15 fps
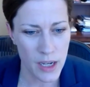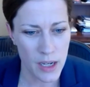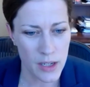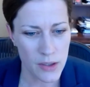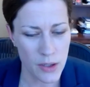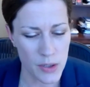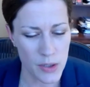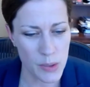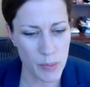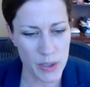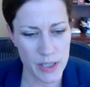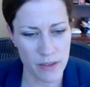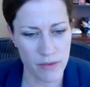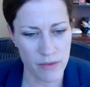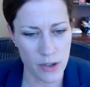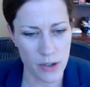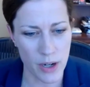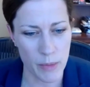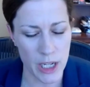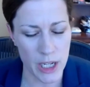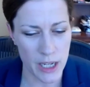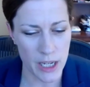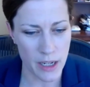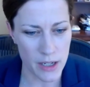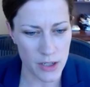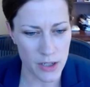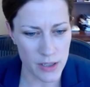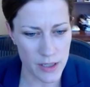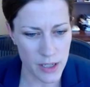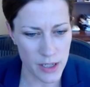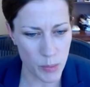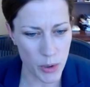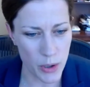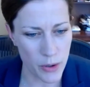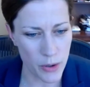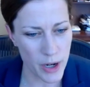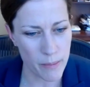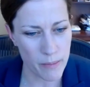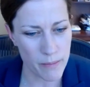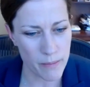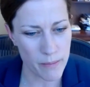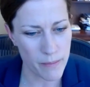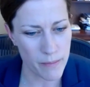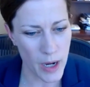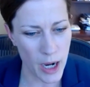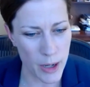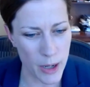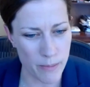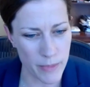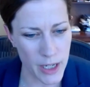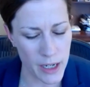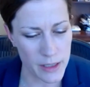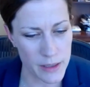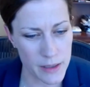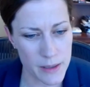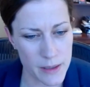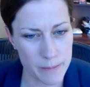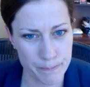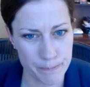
those specific grant making agencies program guidance.